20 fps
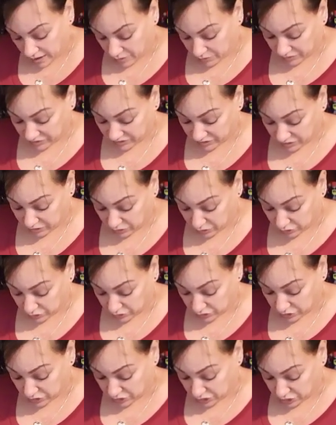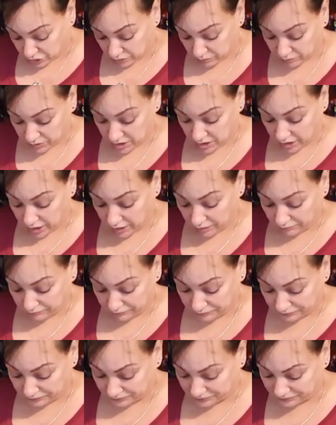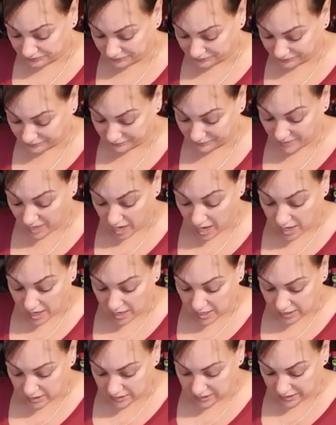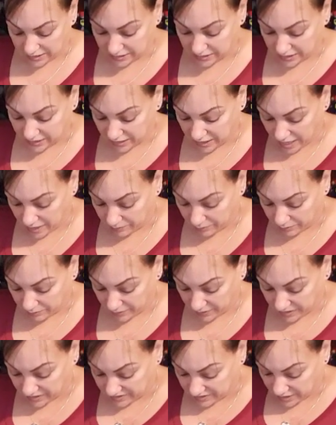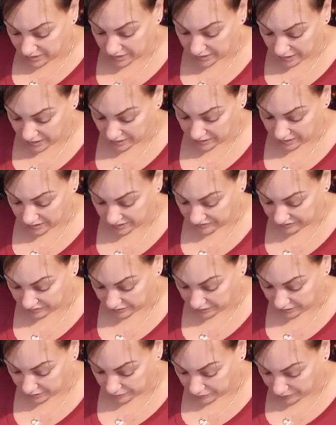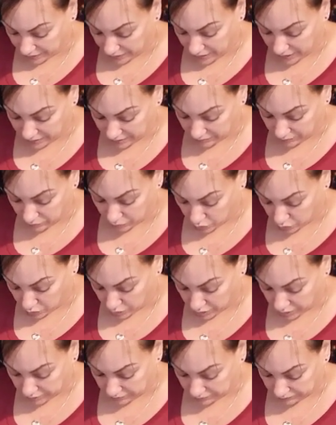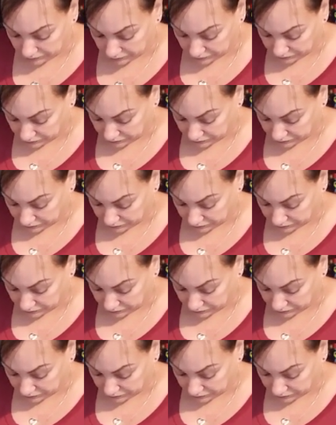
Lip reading: I was gonna go to the gym today. That didn't happen because again yesterday we got more